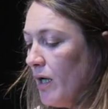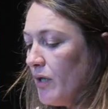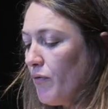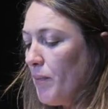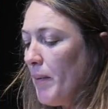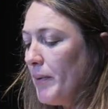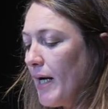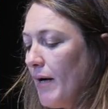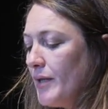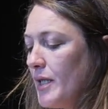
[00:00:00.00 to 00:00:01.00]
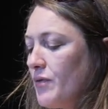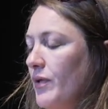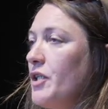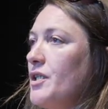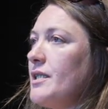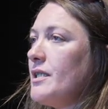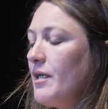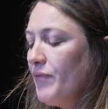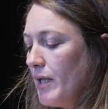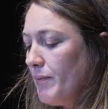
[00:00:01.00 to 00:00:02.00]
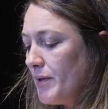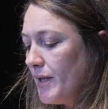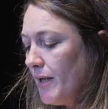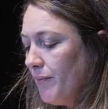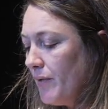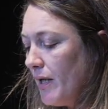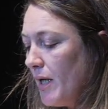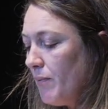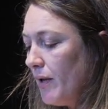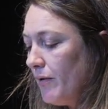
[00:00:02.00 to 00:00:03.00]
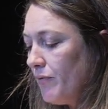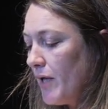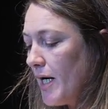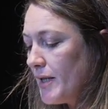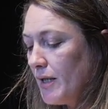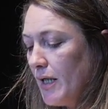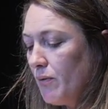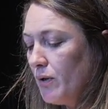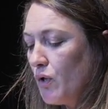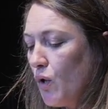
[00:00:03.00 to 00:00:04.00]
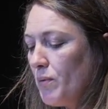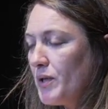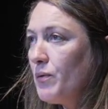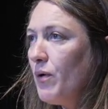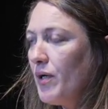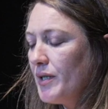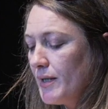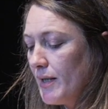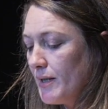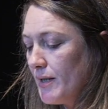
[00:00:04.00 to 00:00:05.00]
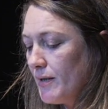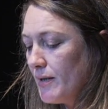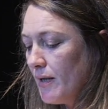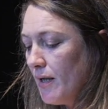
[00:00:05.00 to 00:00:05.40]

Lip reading: The Republic guarantees religious and civil liberty, equal rights and equal tobers to all its citizens,